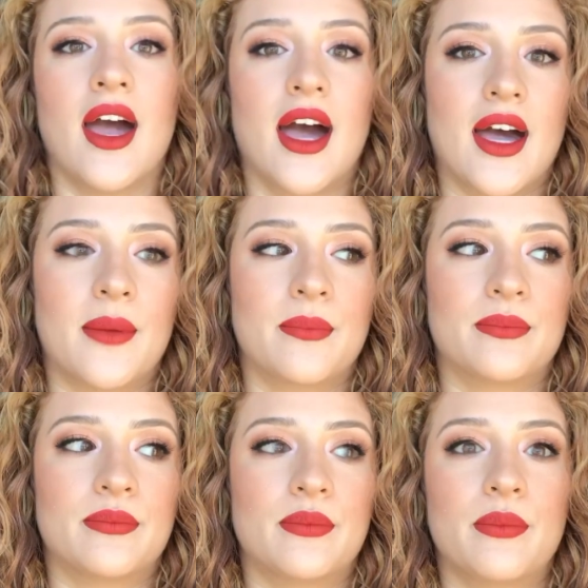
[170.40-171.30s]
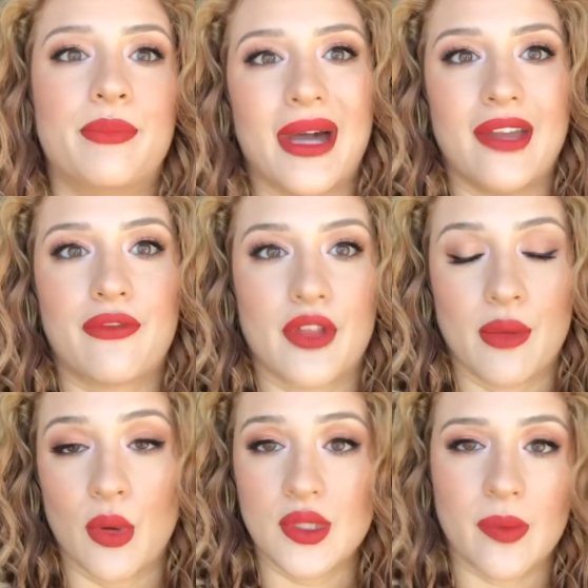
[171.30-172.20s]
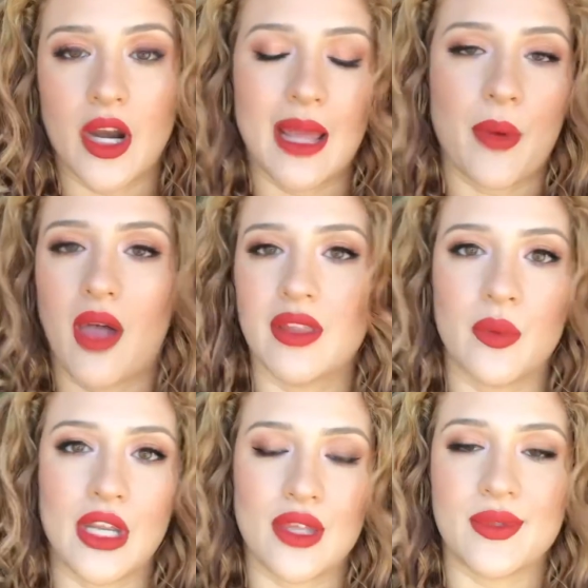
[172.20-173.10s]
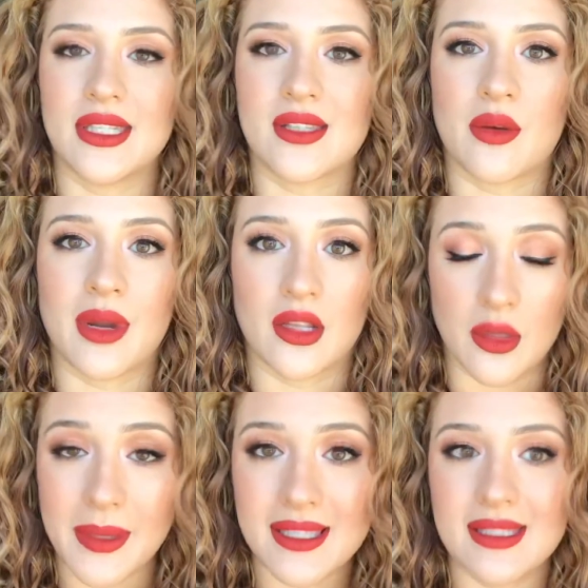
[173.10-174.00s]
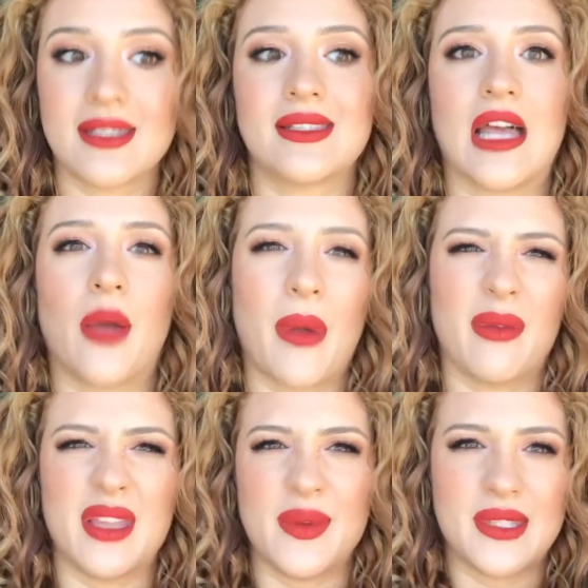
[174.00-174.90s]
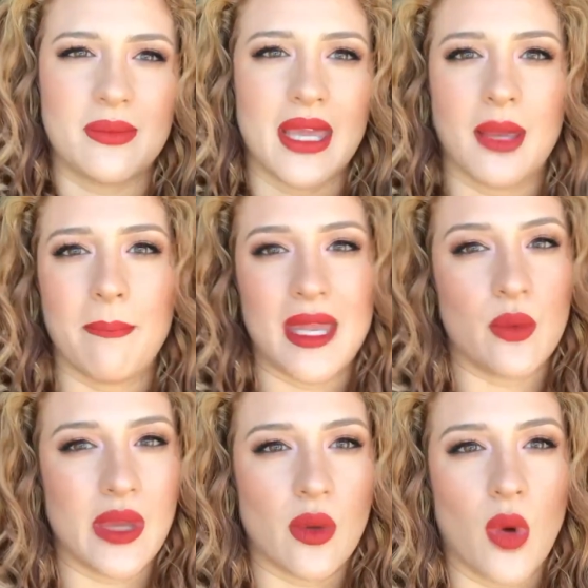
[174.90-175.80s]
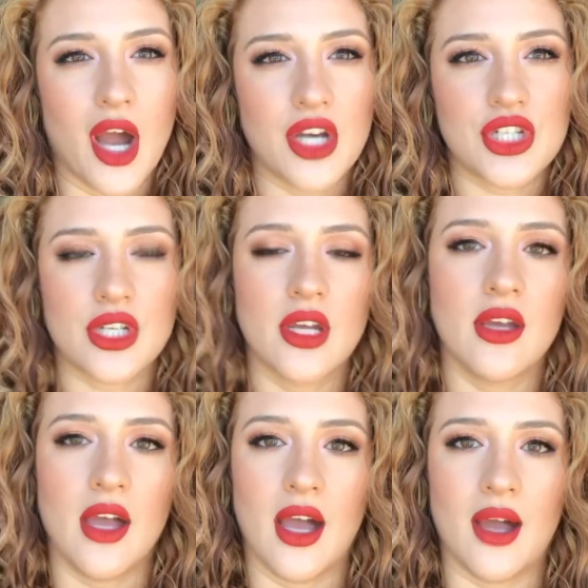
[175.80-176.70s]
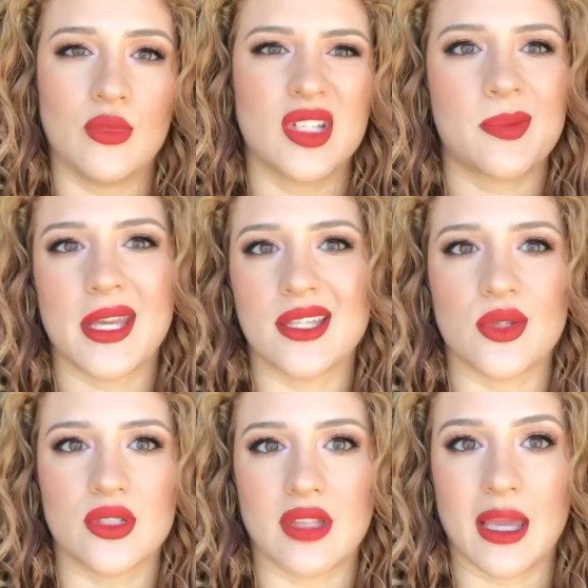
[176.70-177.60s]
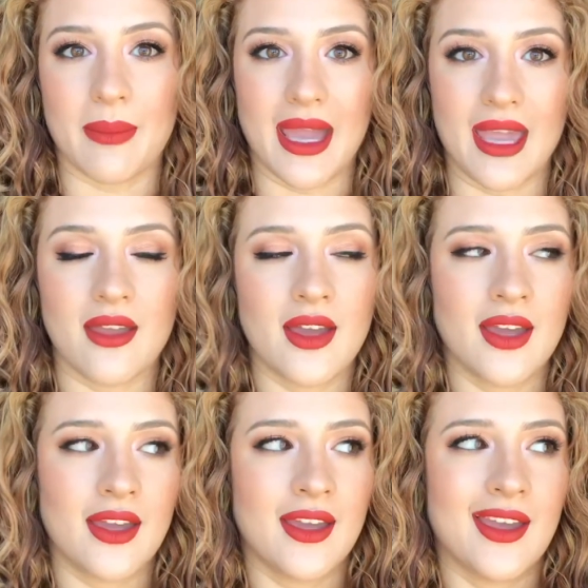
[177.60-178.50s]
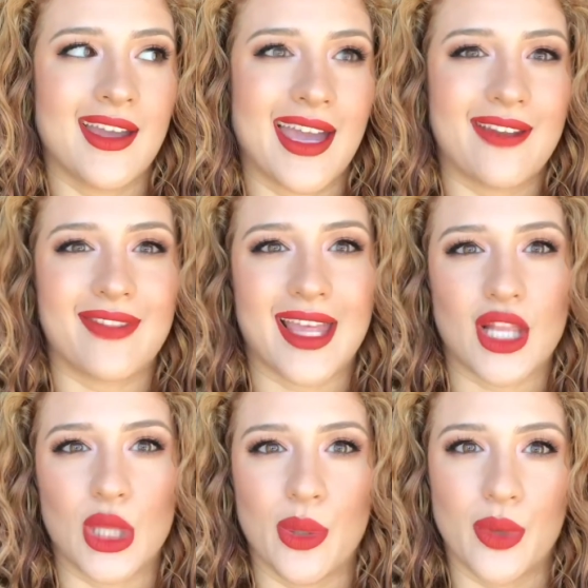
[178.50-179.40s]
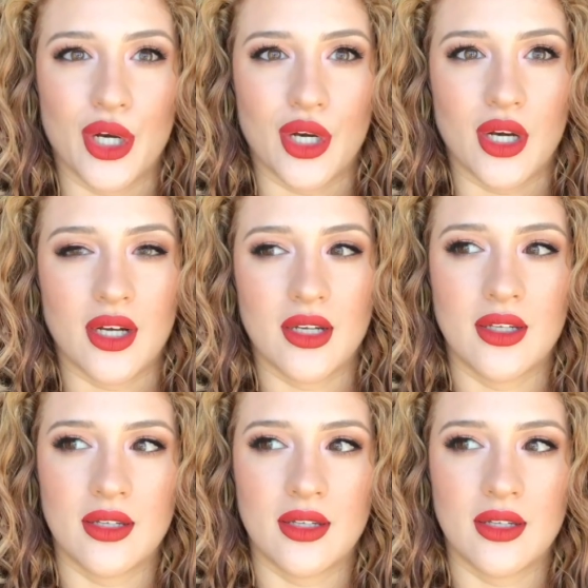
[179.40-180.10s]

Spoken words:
but for the most part, I probably wouldn't use these on a regular basis. I'll probably use them like midweek wash, just because those are like my kind of like lower